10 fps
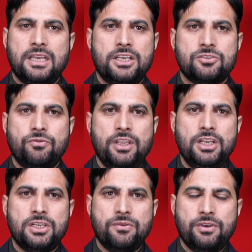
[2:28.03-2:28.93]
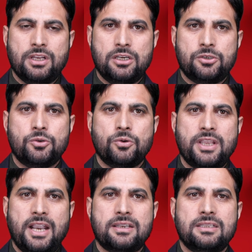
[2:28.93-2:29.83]
it is very difficult to
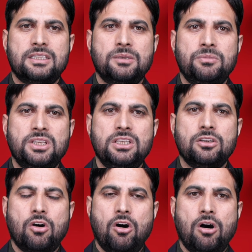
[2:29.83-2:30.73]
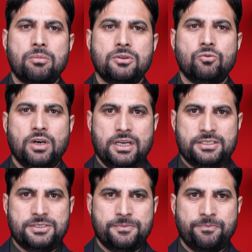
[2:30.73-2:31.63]
get the meaning of the
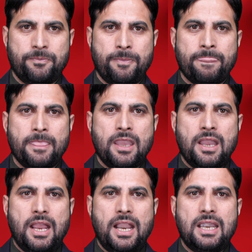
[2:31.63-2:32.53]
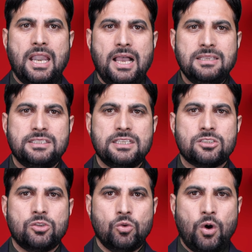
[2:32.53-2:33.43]
words. And last
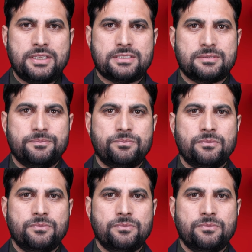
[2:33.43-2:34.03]
is noise.